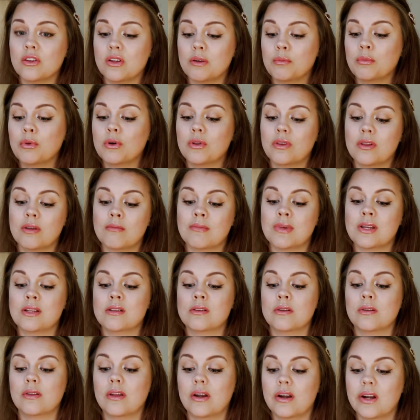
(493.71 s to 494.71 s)
they put them
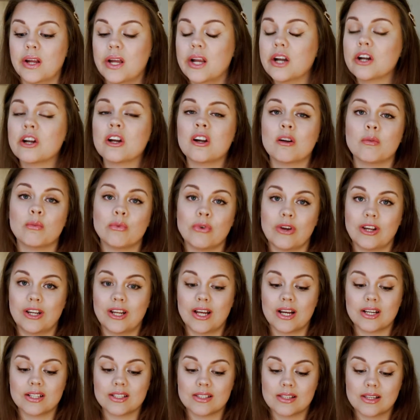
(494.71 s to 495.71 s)
into their hair care
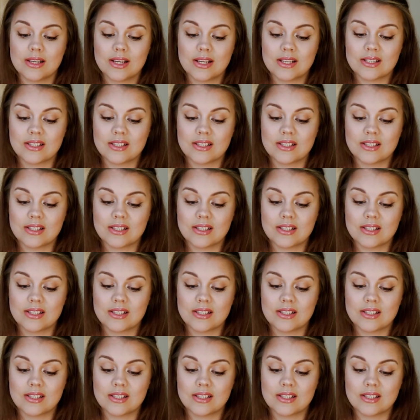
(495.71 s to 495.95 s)
products.